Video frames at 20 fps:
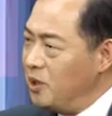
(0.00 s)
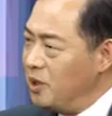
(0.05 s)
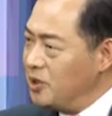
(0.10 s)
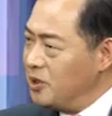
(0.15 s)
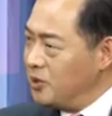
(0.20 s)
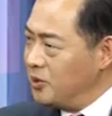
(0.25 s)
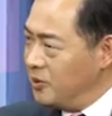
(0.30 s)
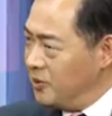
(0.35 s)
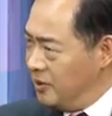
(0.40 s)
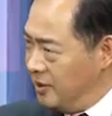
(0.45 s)

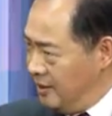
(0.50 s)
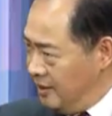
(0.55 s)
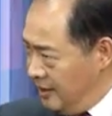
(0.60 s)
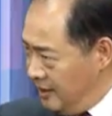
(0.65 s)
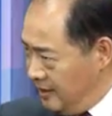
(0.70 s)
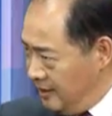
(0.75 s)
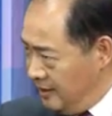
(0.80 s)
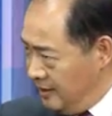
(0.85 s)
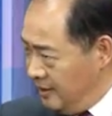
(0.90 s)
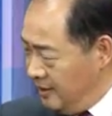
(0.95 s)
want to
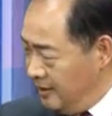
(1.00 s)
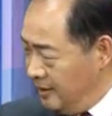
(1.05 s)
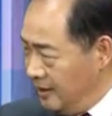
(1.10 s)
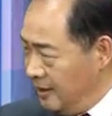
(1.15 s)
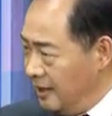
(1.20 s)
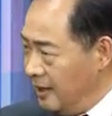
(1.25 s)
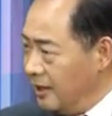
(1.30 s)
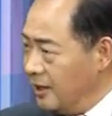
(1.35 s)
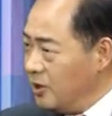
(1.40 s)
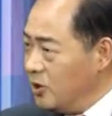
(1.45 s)
say
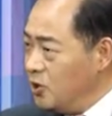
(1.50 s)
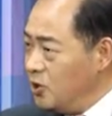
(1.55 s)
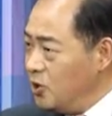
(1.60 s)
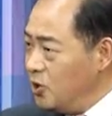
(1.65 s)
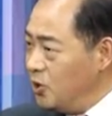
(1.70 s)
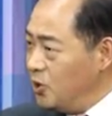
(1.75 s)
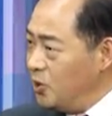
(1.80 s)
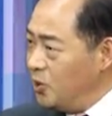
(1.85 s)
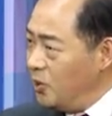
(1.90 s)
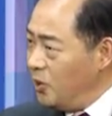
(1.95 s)

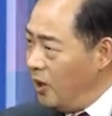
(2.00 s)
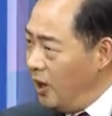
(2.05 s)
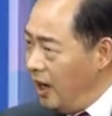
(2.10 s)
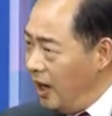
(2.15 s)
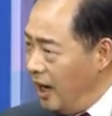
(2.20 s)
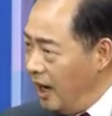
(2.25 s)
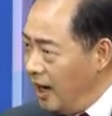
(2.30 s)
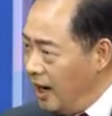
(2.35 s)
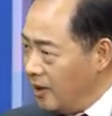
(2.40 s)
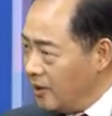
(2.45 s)

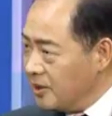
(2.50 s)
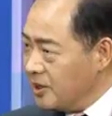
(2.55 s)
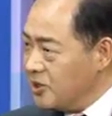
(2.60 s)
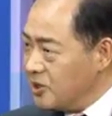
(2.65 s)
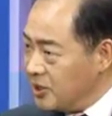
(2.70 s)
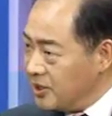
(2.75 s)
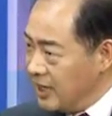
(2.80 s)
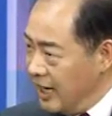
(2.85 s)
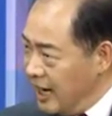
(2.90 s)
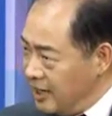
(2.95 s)
you are
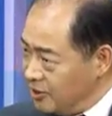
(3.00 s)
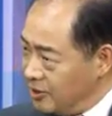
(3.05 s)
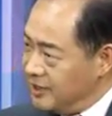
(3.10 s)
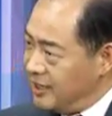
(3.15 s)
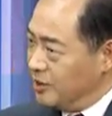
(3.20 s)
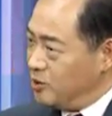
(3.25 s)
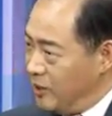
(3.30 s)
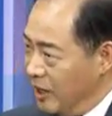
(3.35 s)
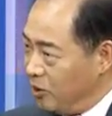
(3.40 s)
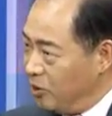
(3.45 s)

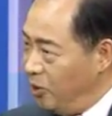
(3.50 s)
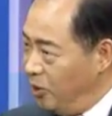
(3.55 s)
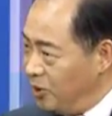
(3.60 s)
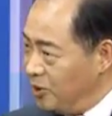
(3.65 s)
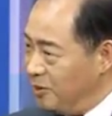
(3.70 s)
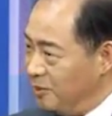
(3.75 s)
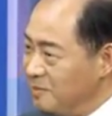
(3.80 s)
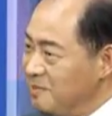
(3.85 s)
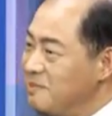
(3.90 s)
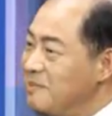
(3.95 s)
international. That's why I
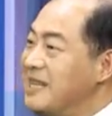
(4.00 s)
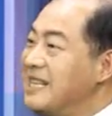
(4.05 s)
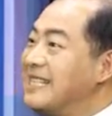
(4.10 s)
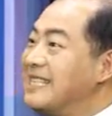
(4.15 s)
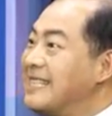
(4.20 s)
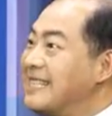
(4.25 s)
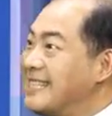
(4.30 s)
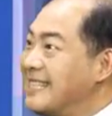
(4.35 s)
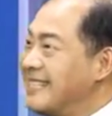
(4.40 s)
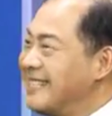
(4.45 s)
call you
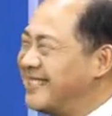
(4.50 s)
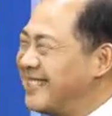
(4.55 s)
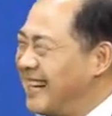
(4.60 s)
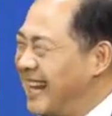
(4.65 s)
Mrs.